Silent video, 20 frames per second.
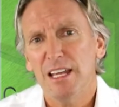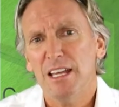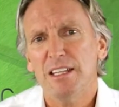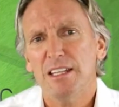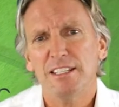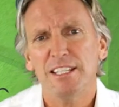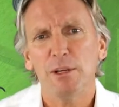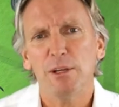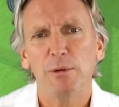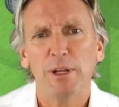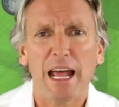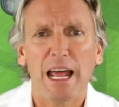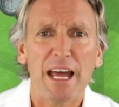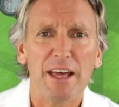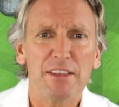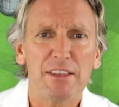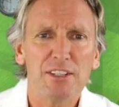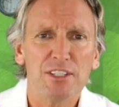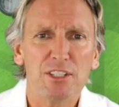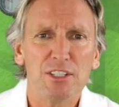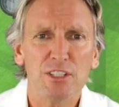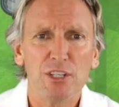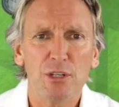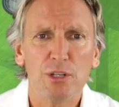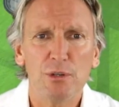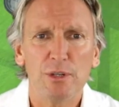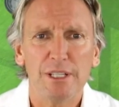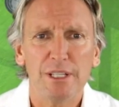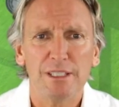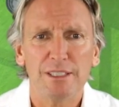See what others are
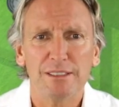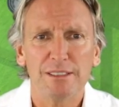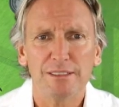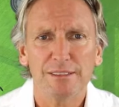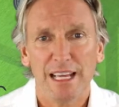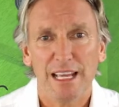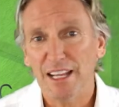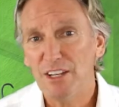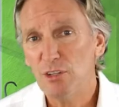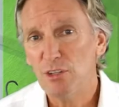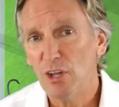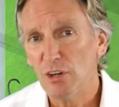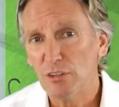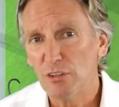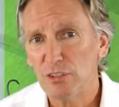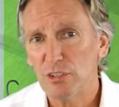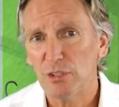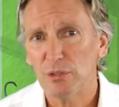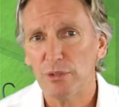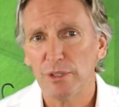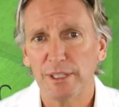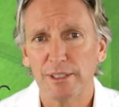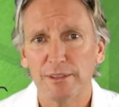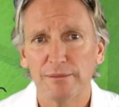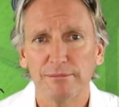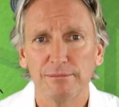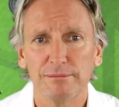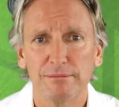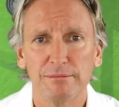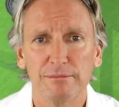doing and not doing.
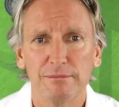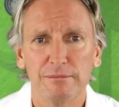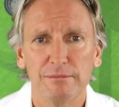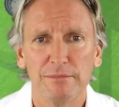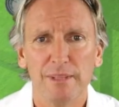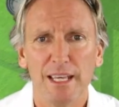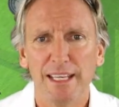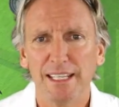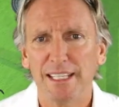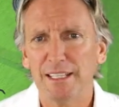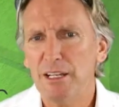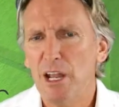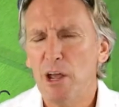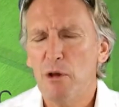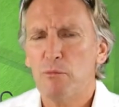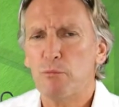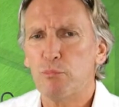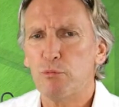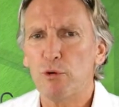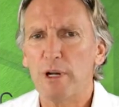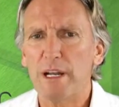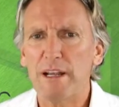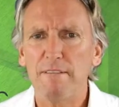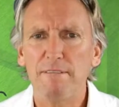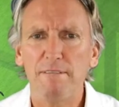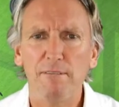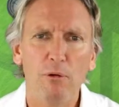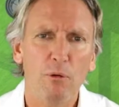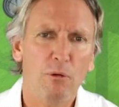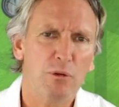It can bring
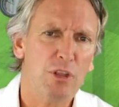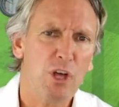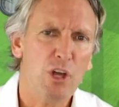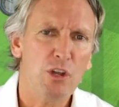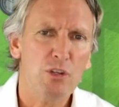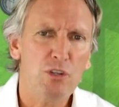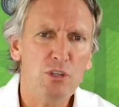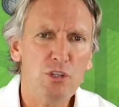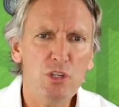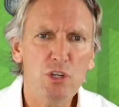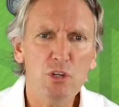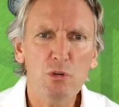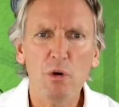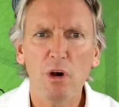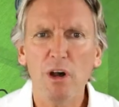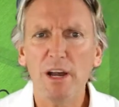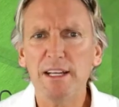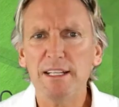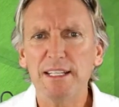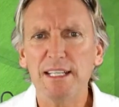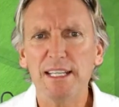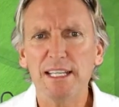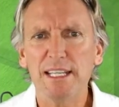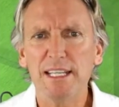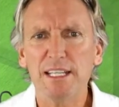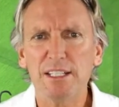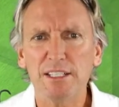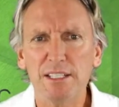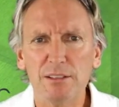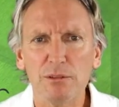forth new
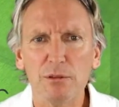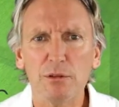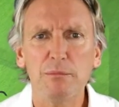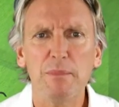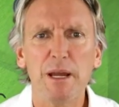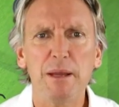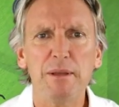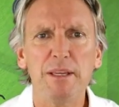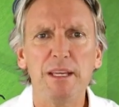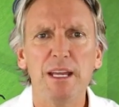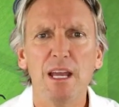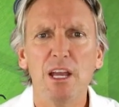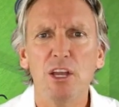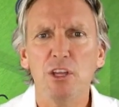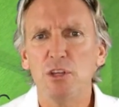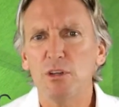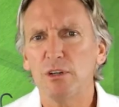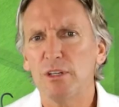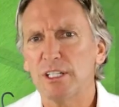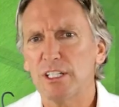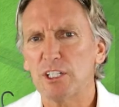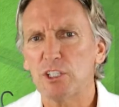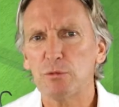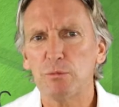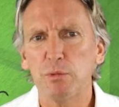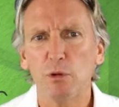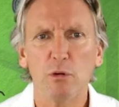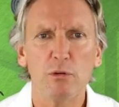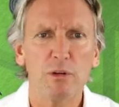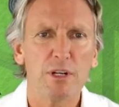ideas, and or maybe you can
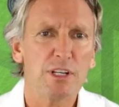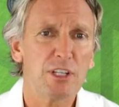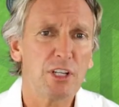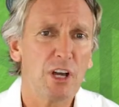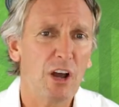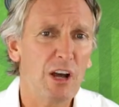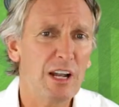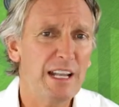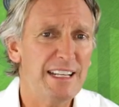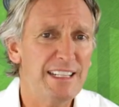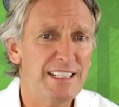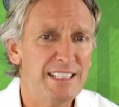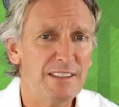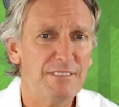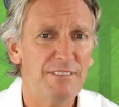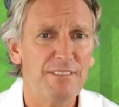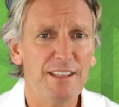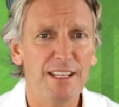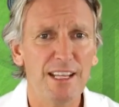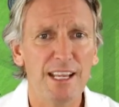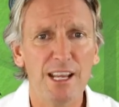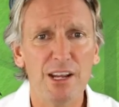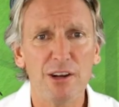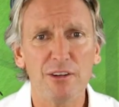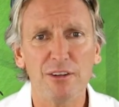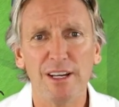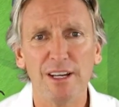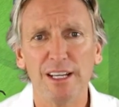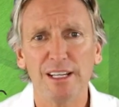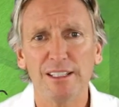explore an entirely different
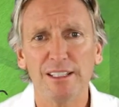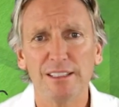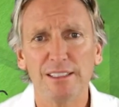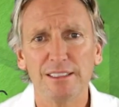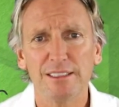area